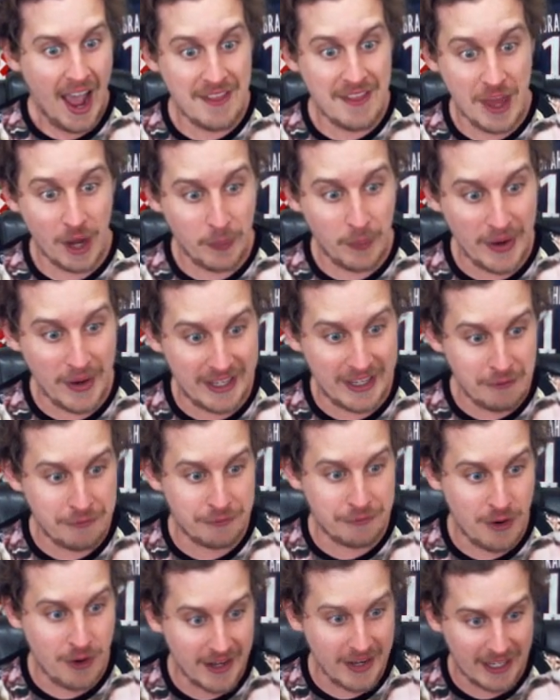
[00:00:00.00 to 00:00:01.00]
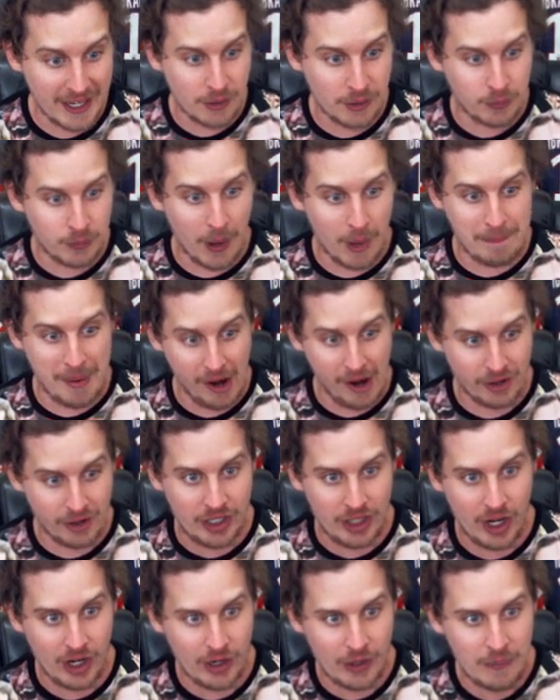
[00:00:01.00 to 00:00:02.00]
And then we get freaking
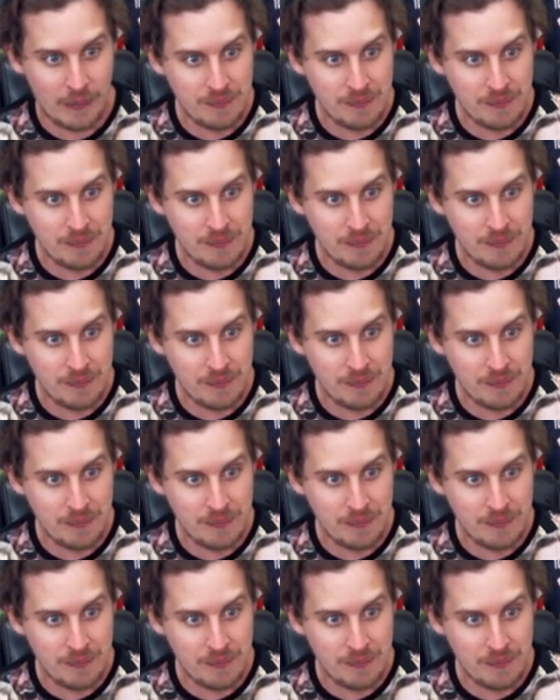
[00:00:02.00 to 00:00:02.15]
Roberto.